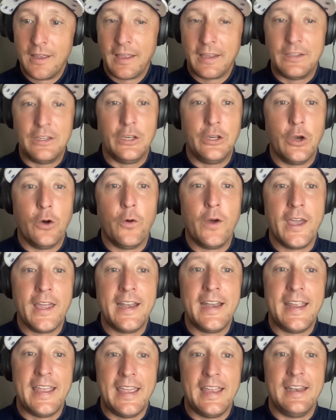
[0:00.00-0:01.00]
You go ahead
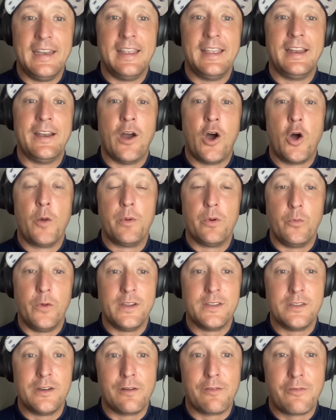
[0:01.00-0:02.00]
and end it, and Auburn
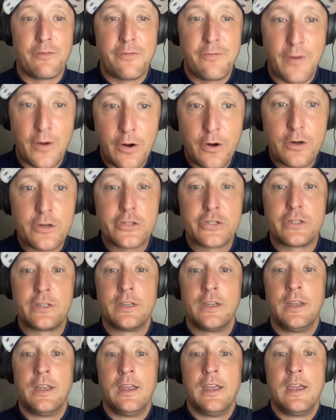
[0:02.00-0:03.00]
wins their first
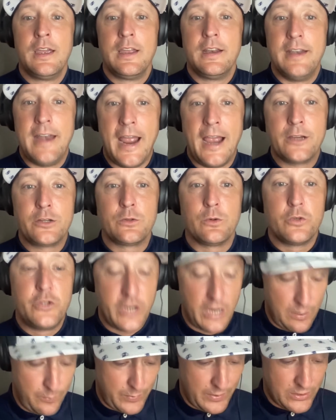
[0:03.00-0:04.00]
national
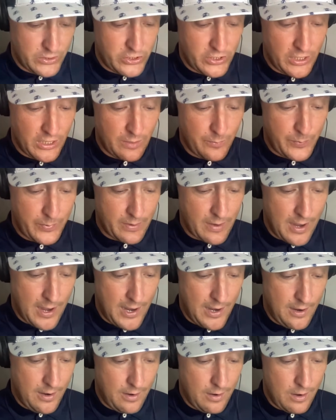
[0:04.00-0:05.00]
championship.
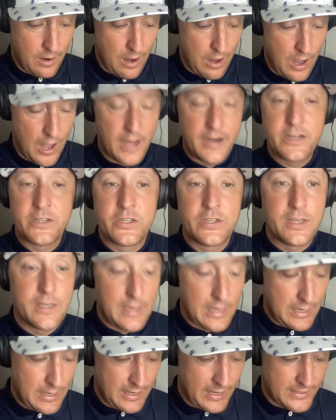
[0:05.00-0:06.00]

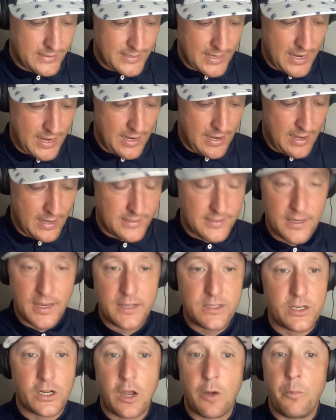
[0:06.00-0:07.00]
Honestly, it's
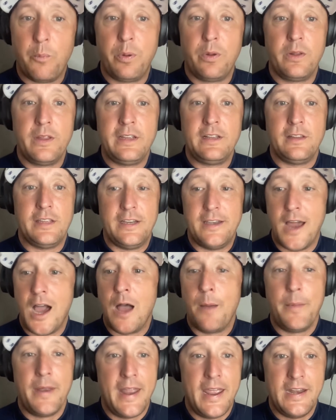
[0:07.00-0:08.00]
a completely
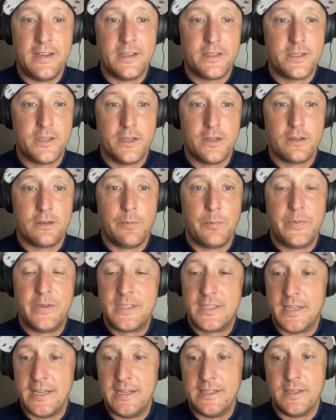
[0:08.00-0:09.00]
dominating
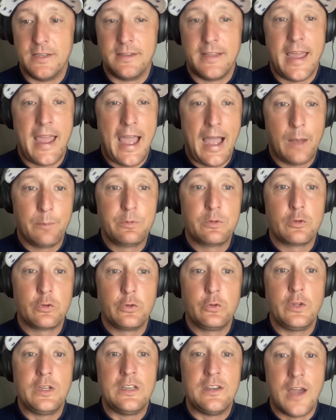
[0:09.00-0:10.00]
season. They
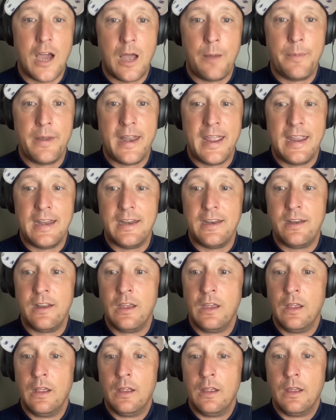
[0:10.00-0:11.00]
absolutely dominated
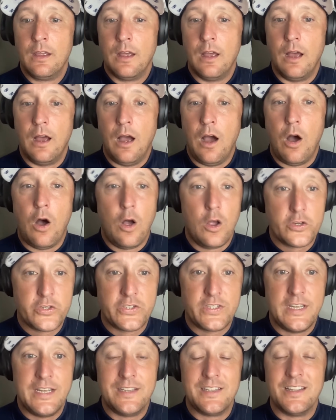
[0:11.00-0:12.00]
all
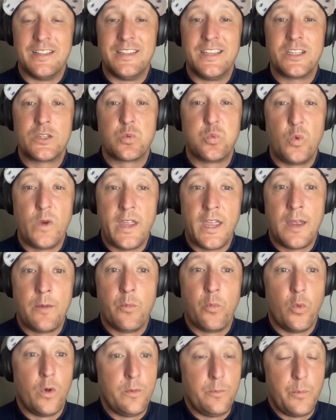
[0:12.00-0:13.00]
season. This
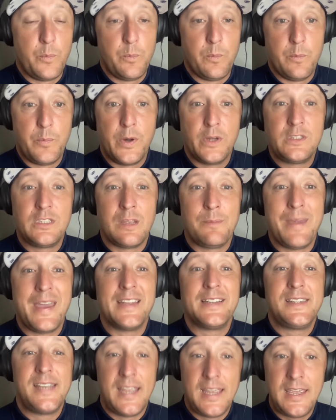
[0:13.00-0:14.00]
win would put them
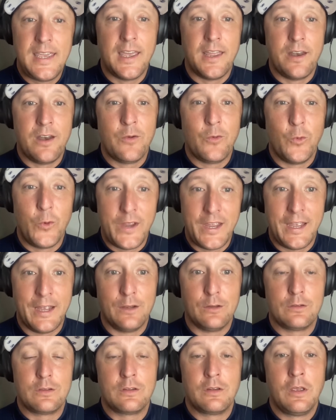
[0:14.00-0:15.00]
at 10
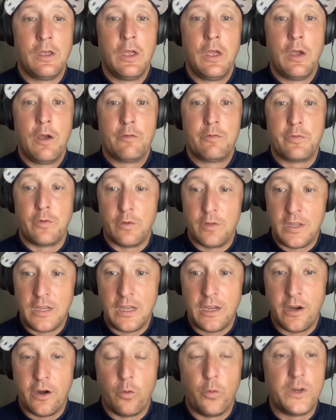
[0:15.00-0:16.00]
wins for the
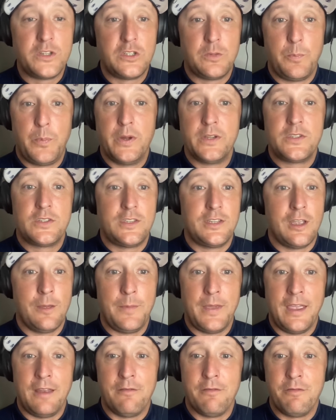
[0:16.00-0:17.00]
year, which puts
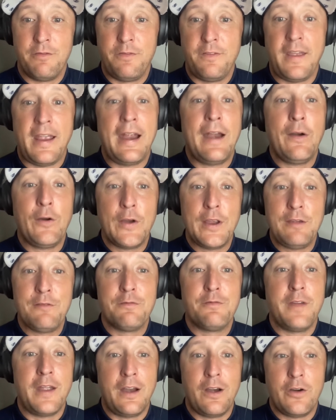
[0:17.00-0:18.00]
them in very,
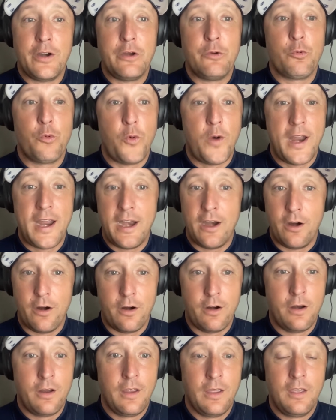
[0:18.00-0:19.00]
very
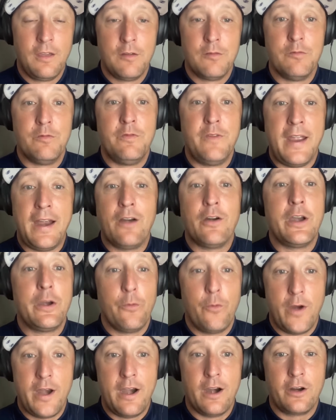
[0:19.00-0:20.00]
rare
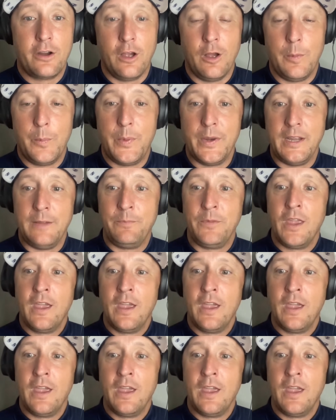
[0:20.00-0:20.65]
company.